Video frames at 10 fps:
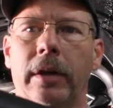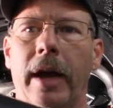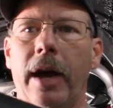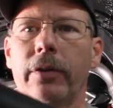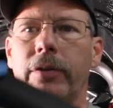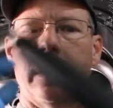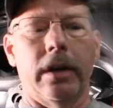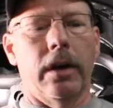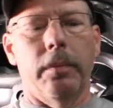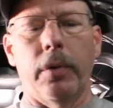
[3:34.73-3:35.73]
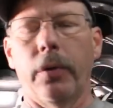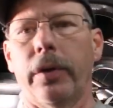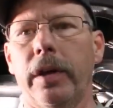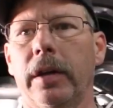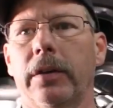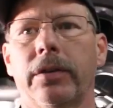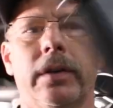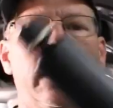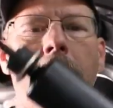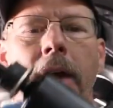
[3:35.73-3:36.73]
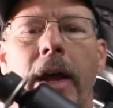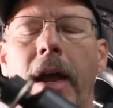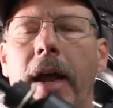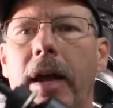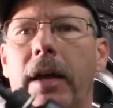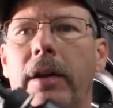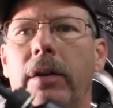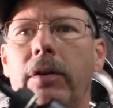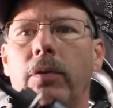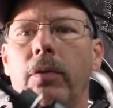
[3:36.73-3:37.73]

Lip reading: housing on both ends, and